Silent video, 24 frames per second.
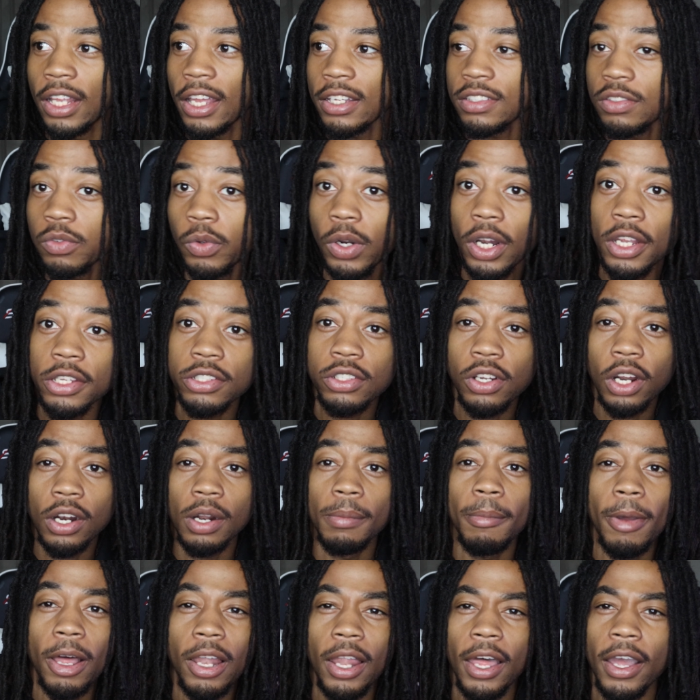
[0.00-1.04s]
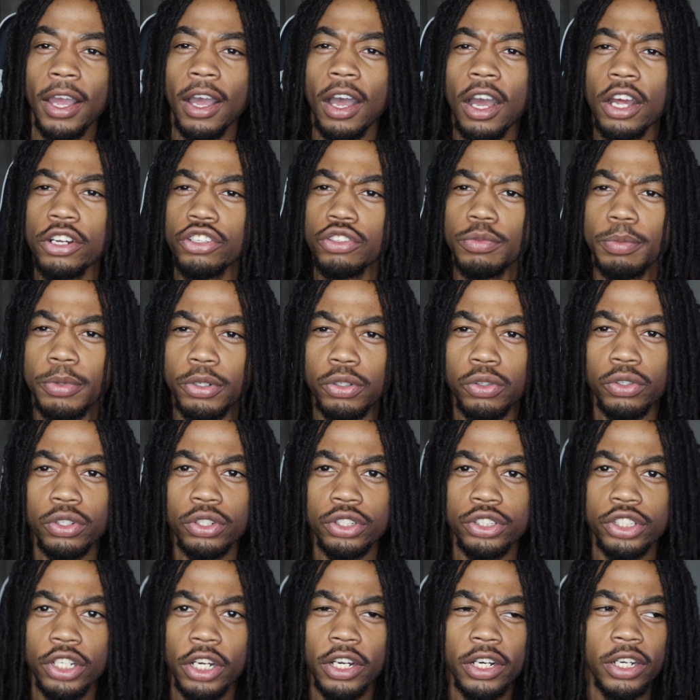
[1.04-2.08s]
that's when I started my like
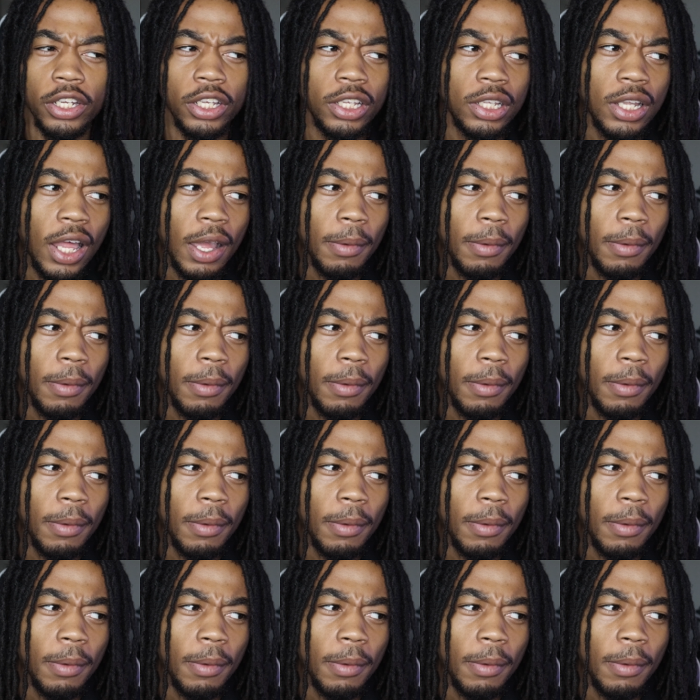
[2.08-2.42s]
entrepreneur journey.